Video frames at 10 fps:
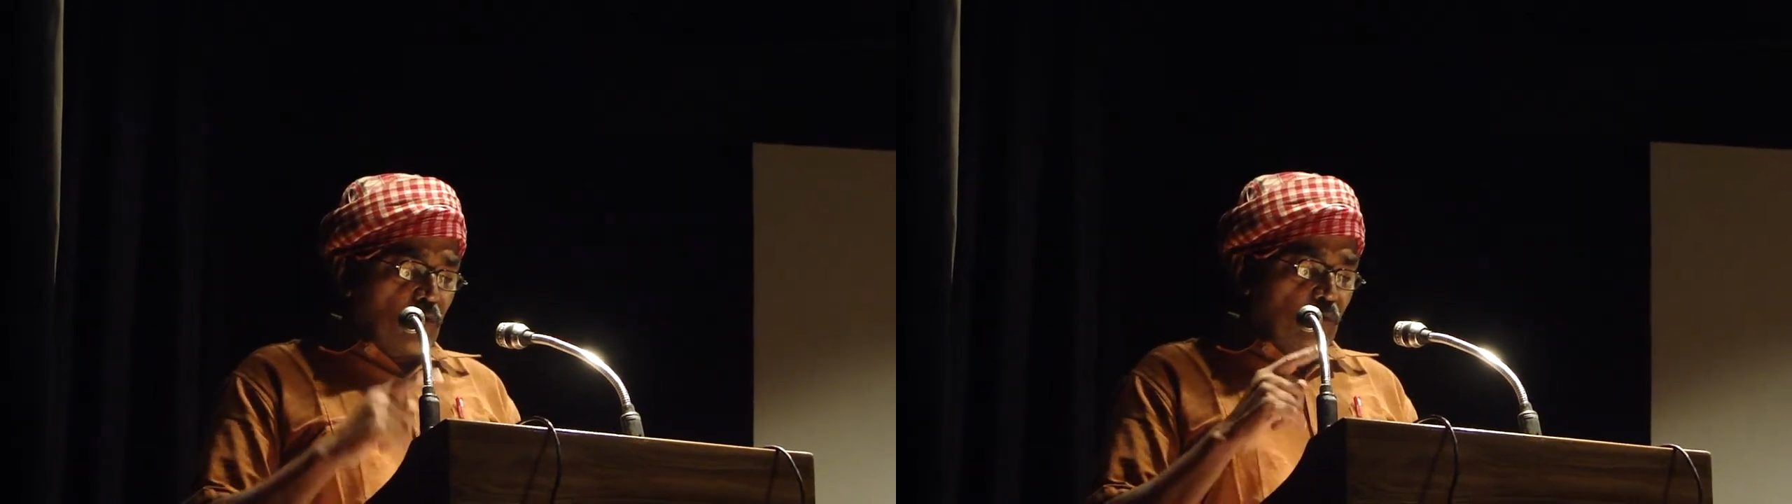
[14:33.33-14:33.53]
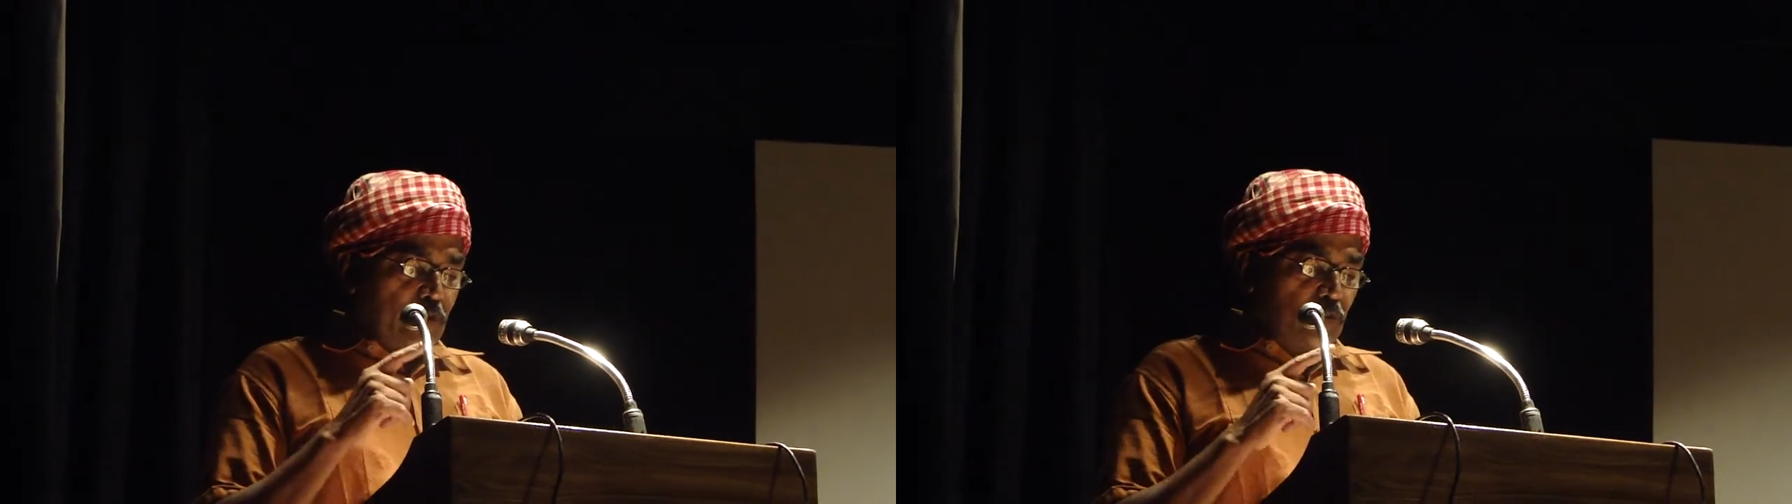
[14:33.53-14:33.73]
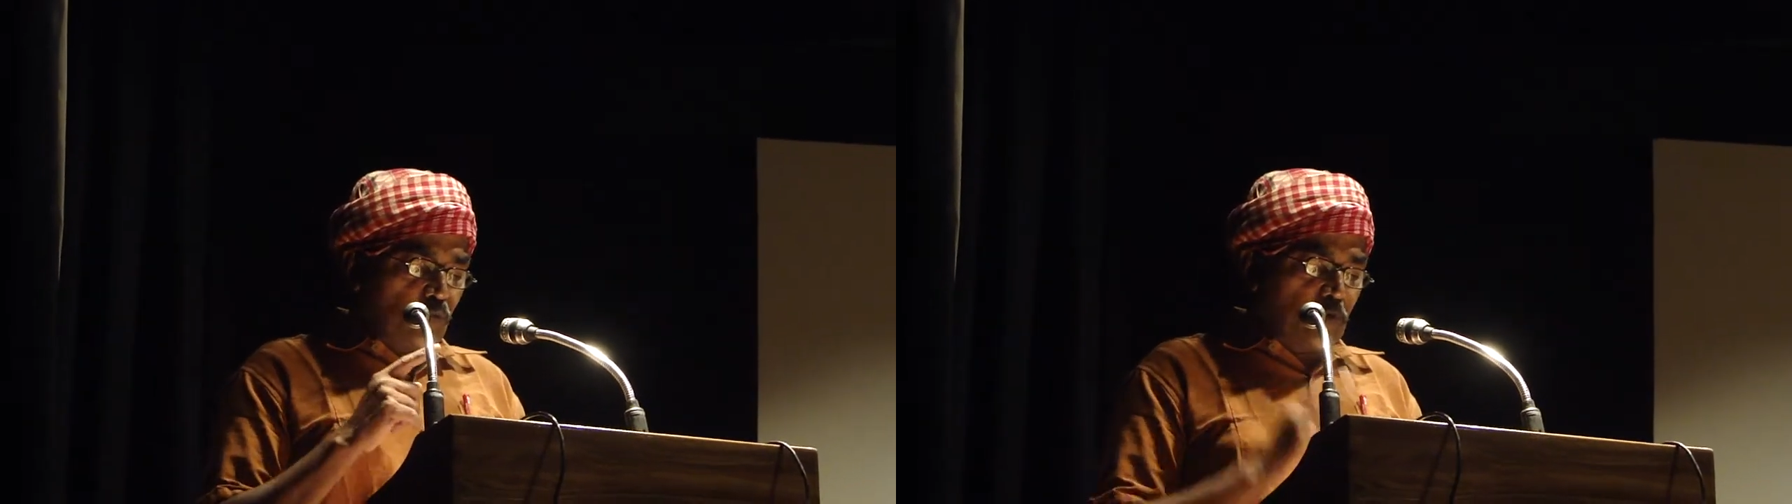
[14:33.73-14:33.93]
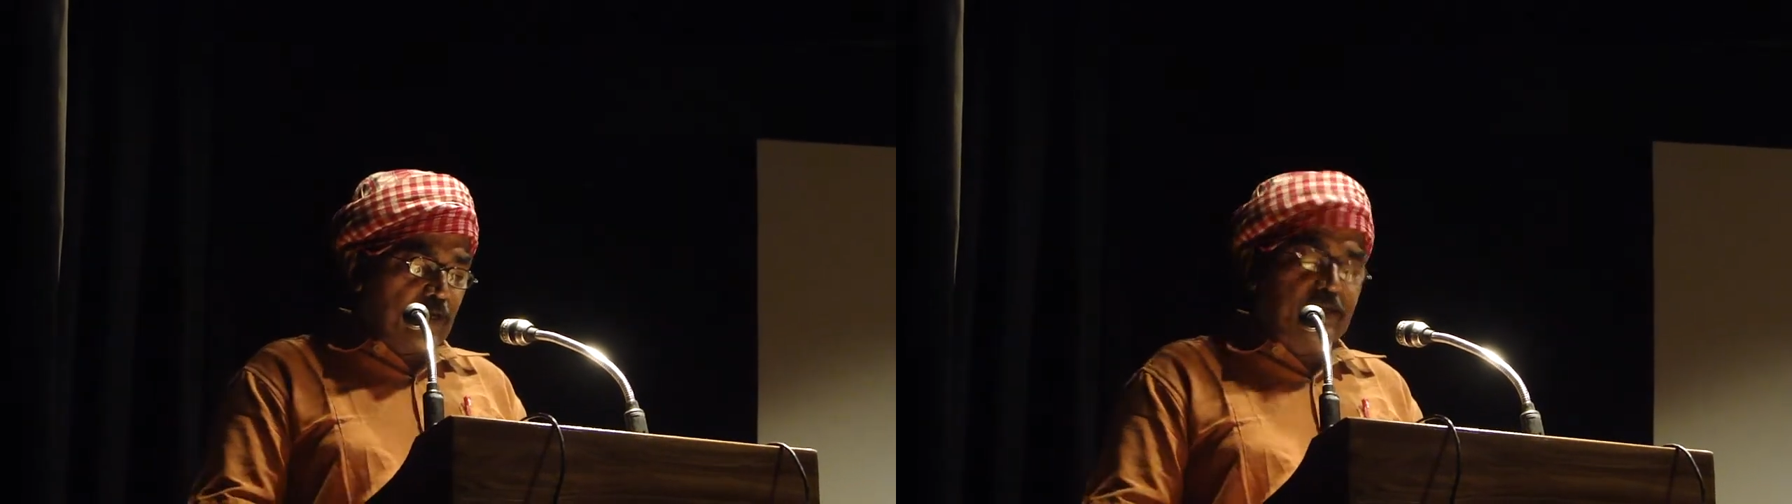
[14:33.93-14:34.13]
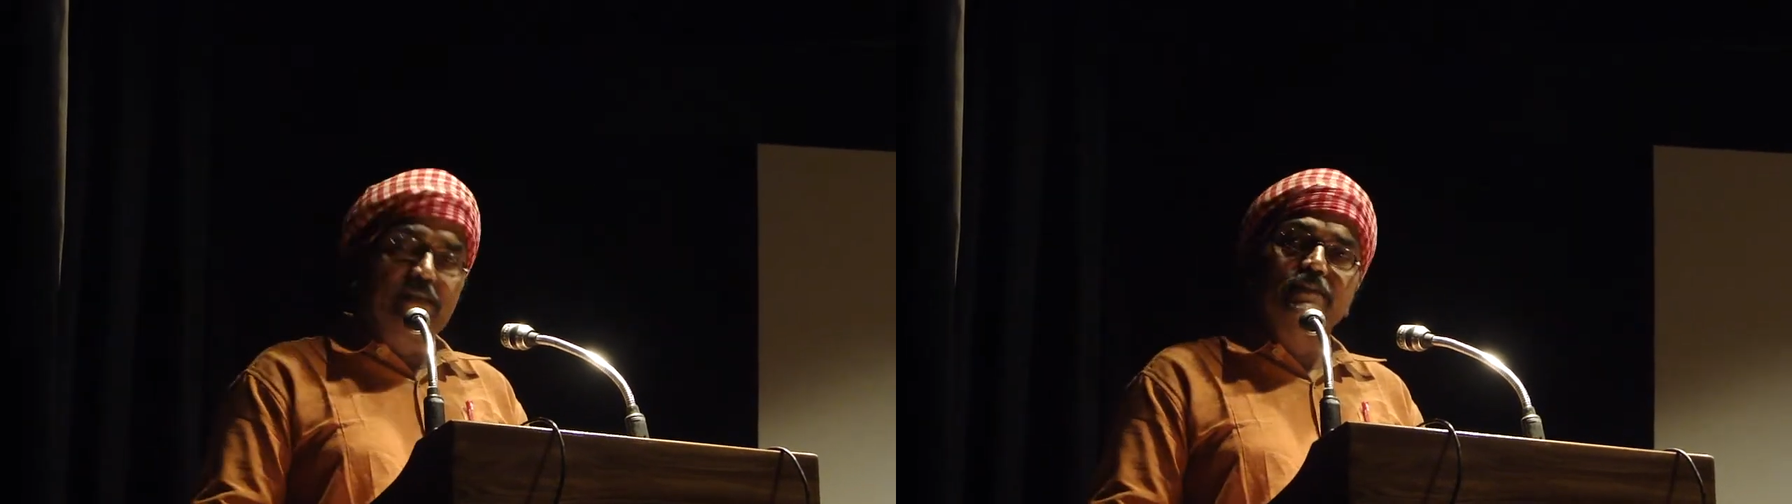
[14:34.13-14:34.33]
with
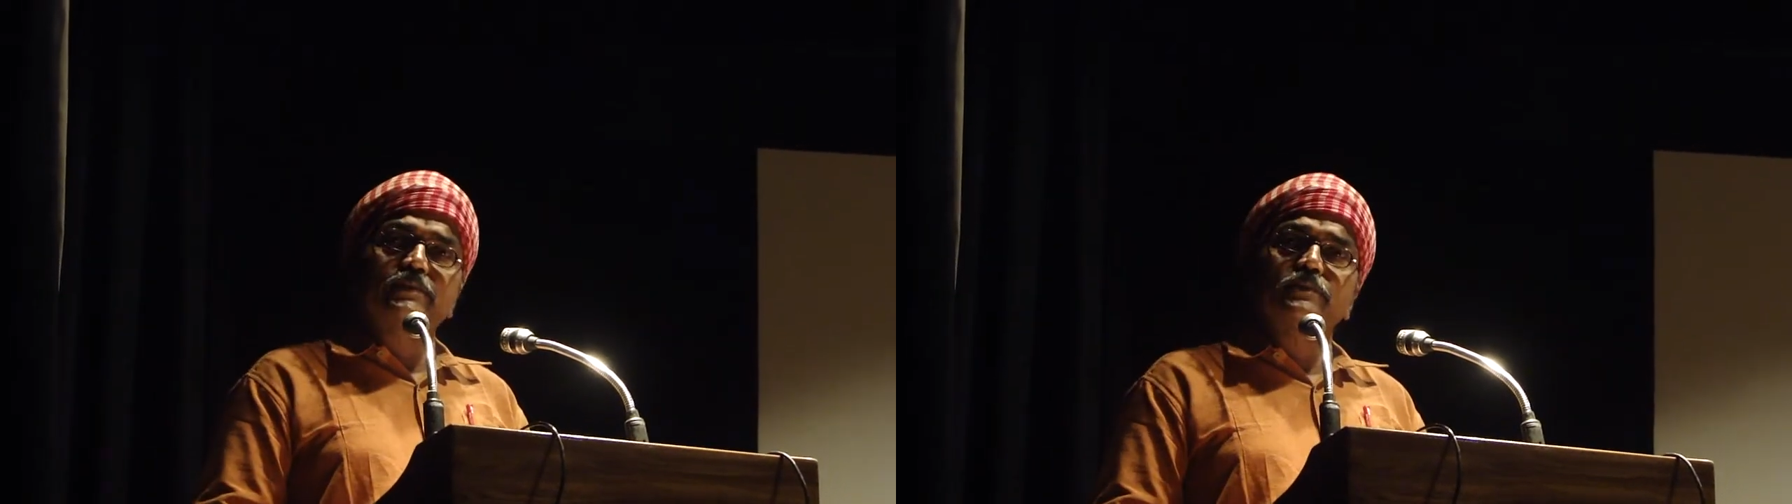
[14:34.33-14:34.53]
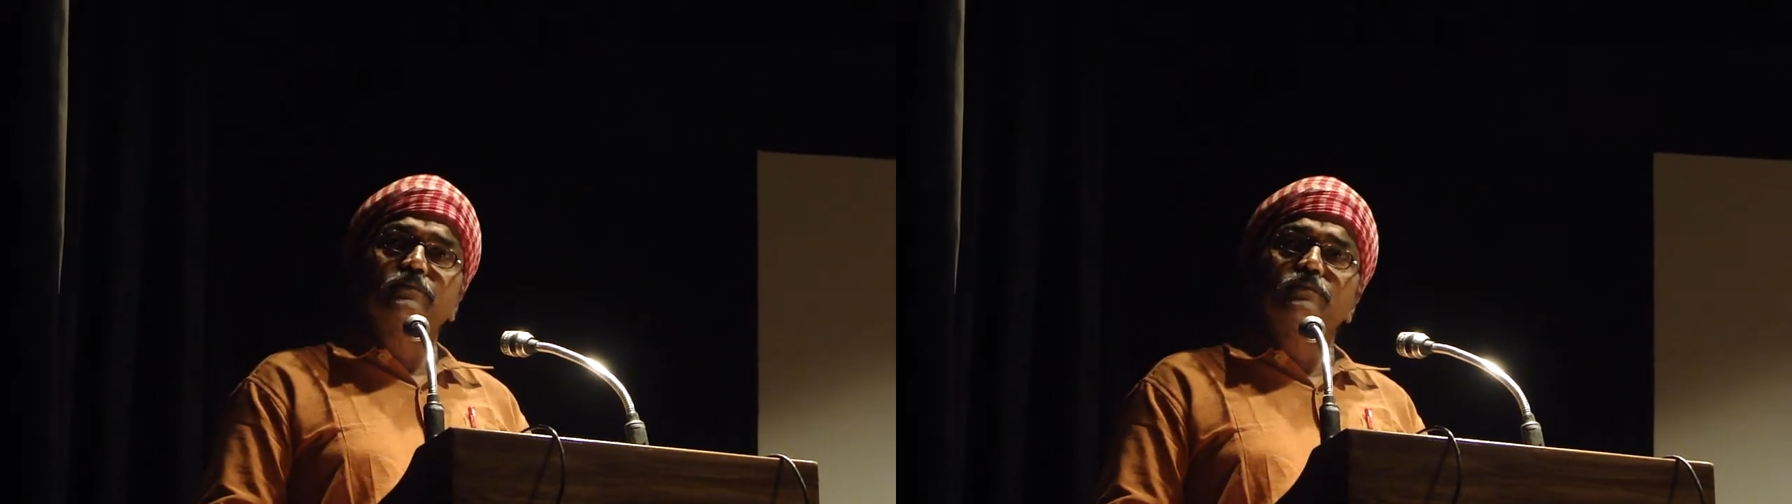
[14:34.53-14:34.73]
workers